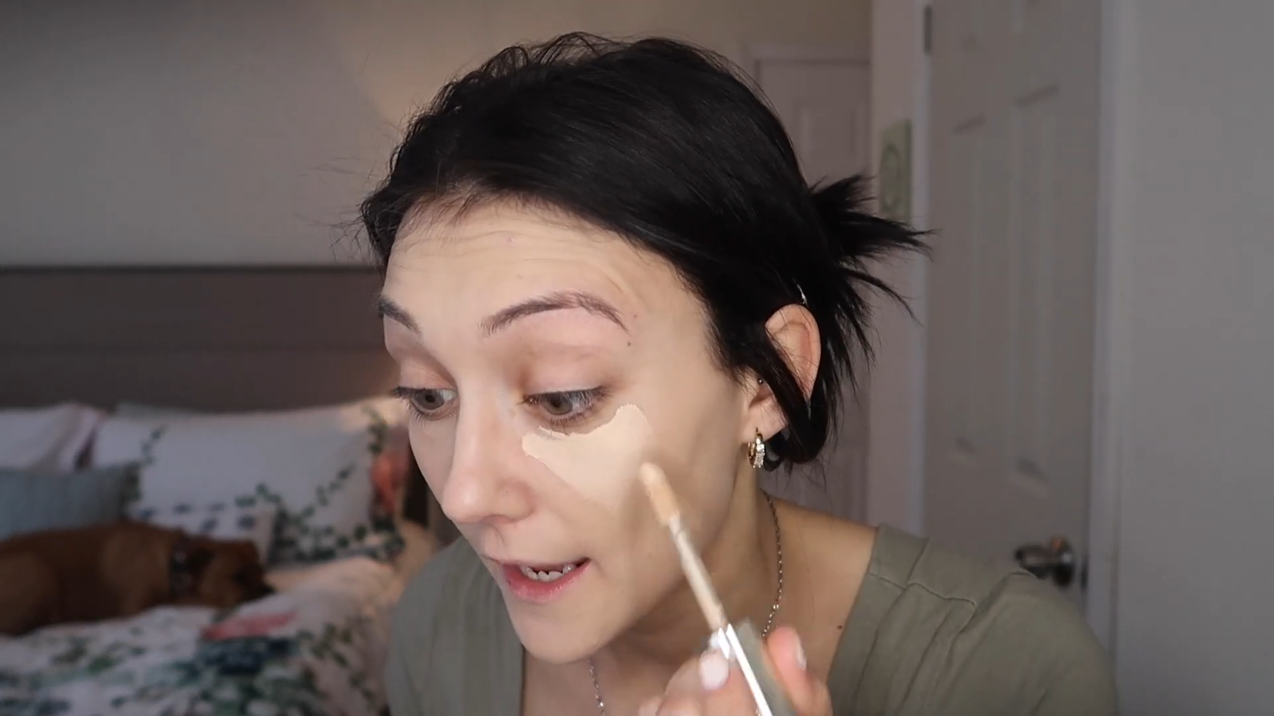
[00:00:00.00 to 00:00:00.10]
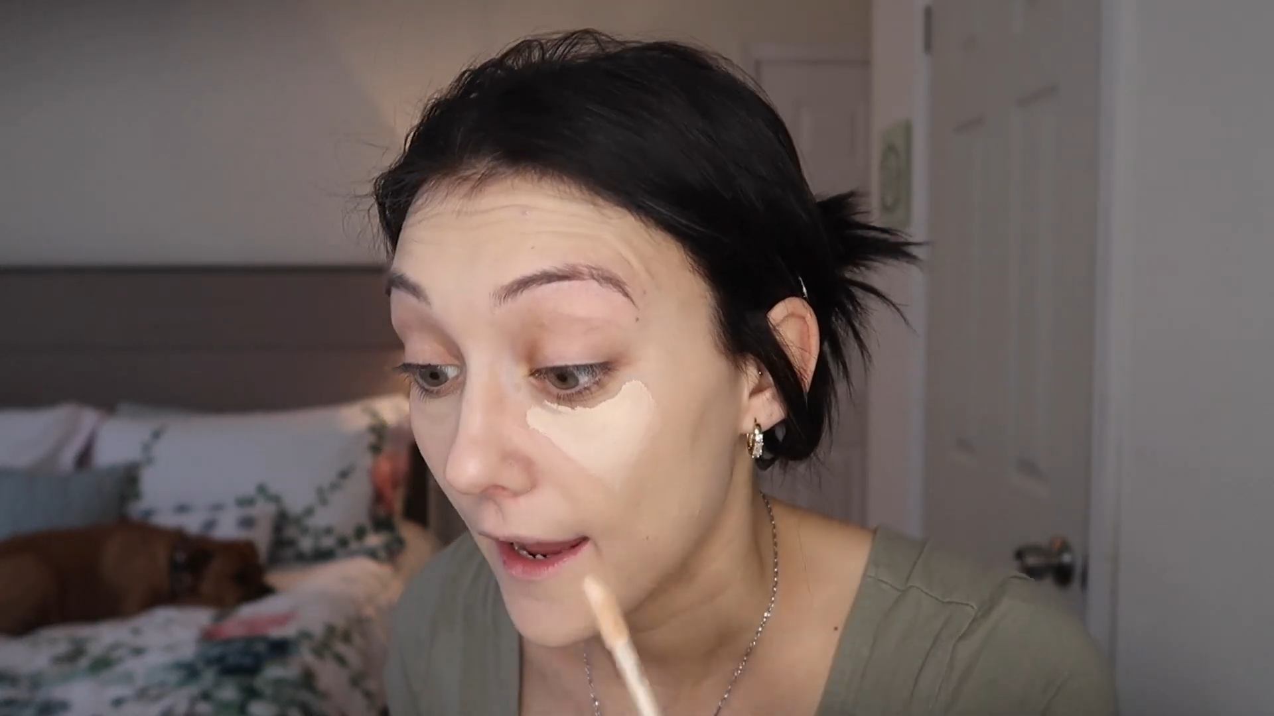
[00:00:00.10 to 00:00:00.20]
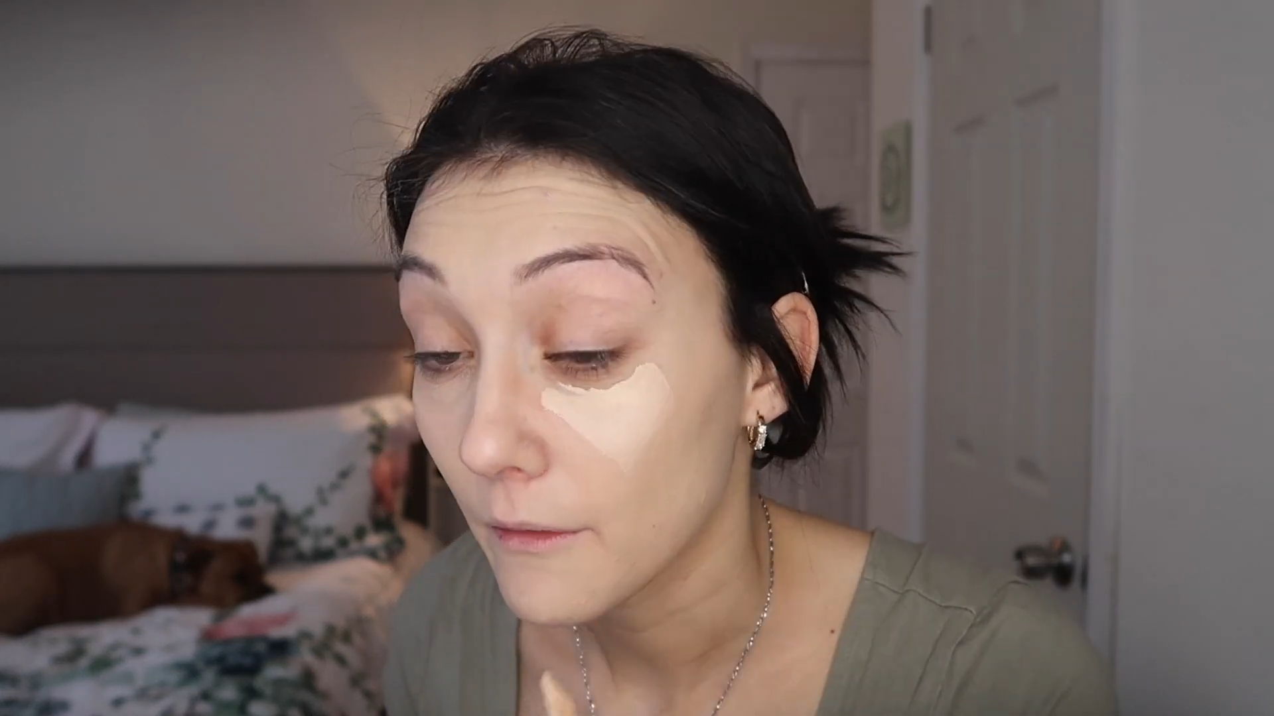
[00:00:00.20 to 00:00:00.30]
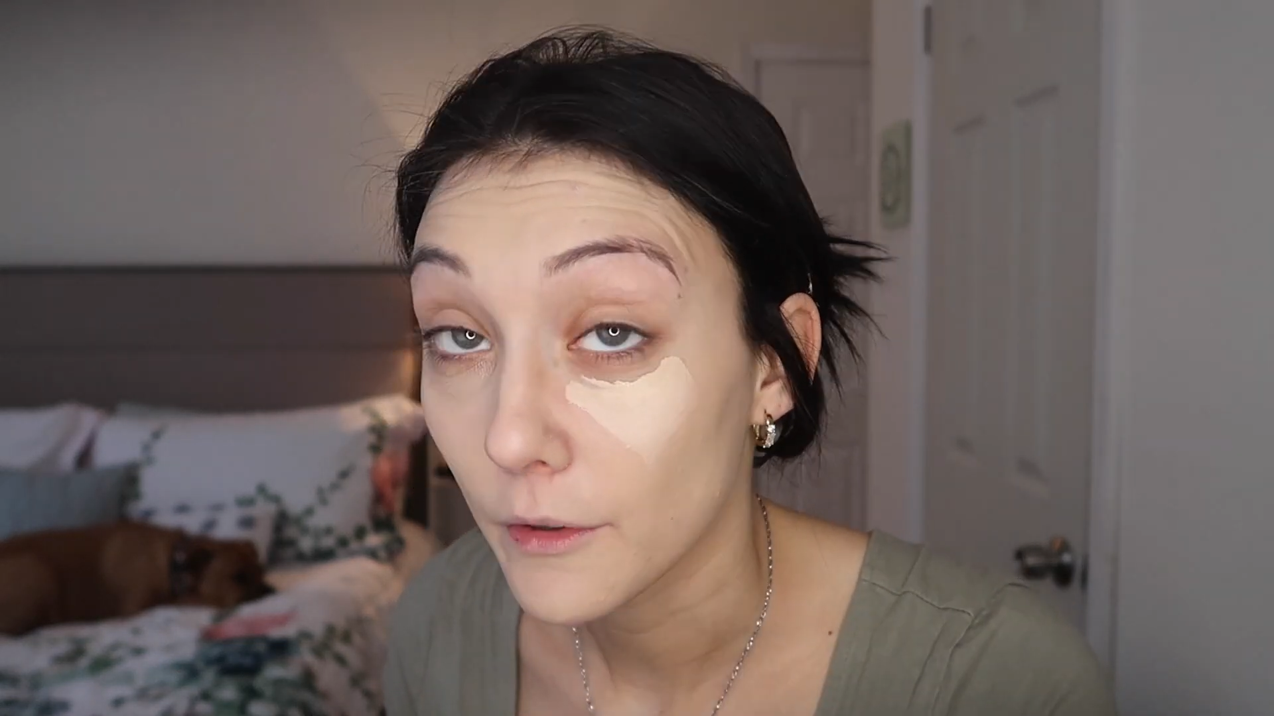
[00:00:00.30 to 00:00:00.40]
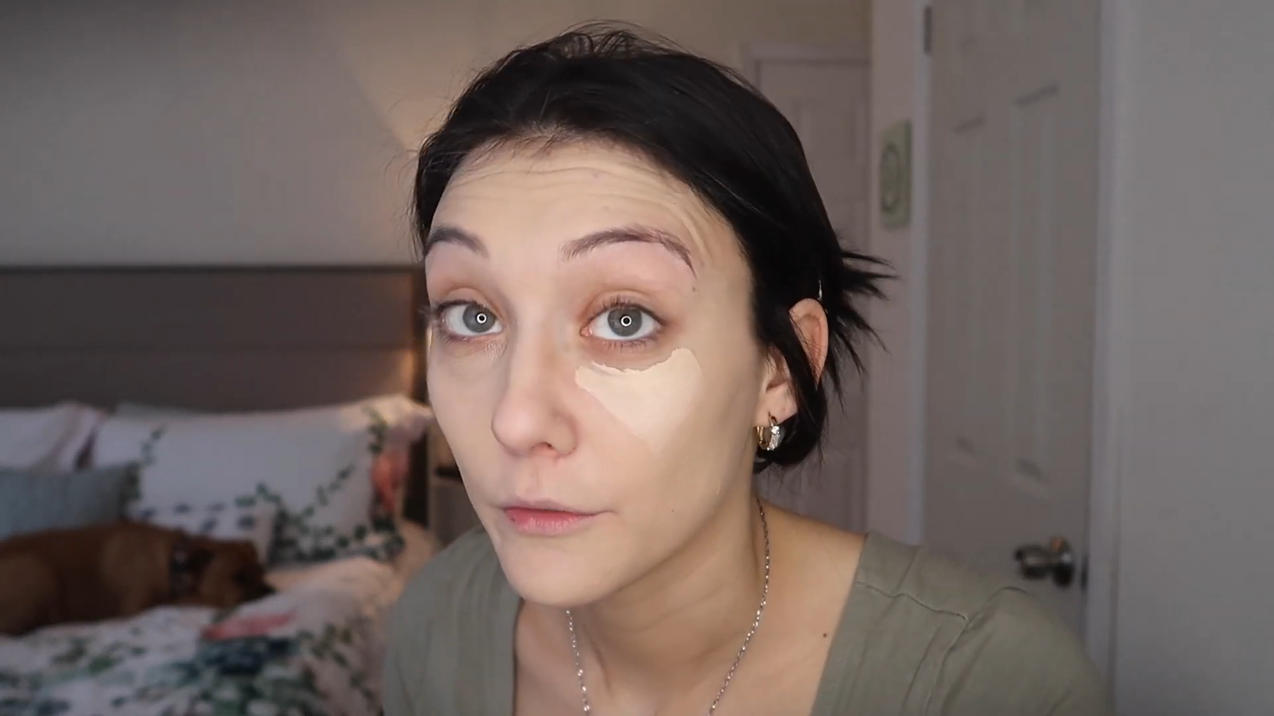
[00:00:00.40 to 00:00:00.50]

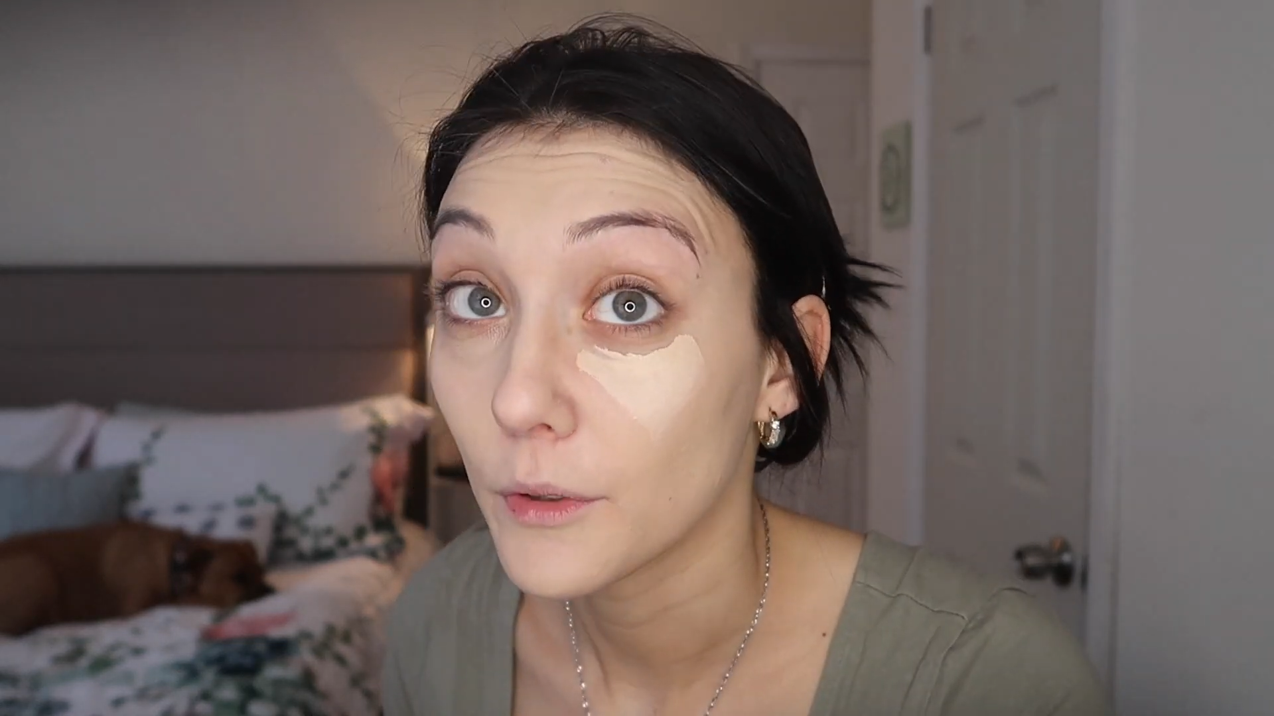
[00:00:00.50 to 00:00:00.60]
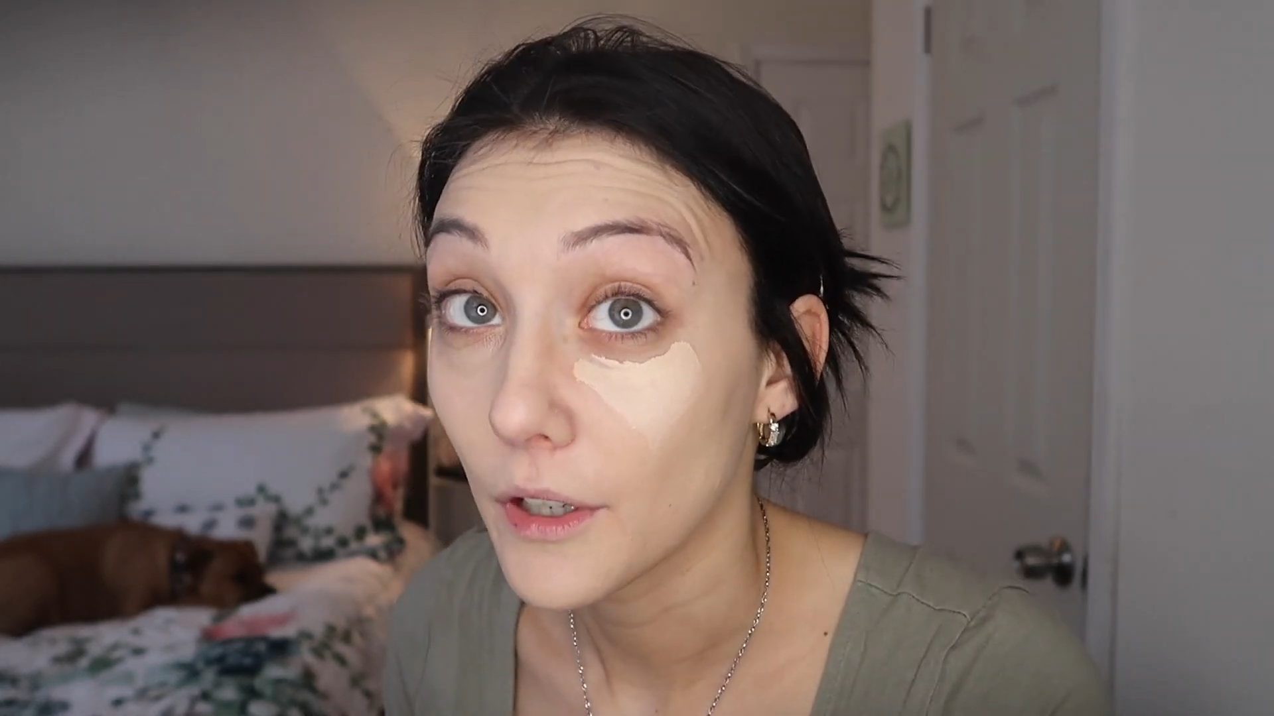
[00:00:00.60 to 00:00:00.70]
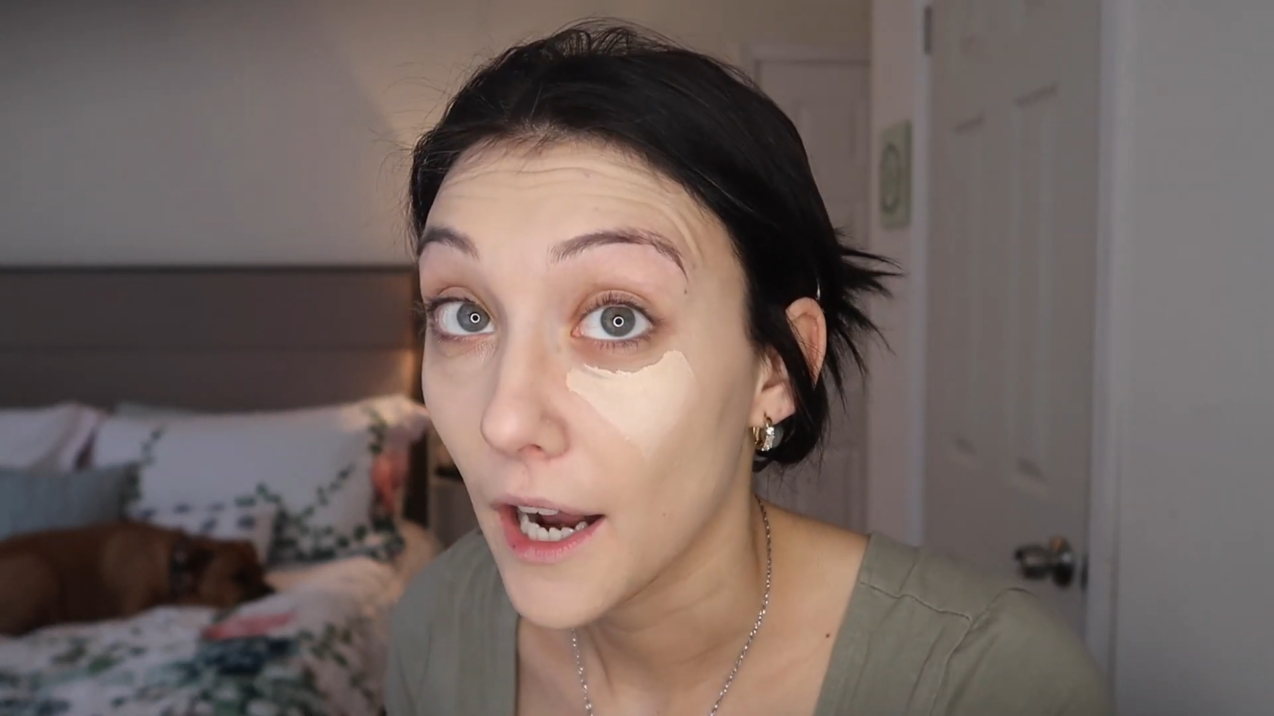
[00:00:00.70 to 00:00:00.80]
every 4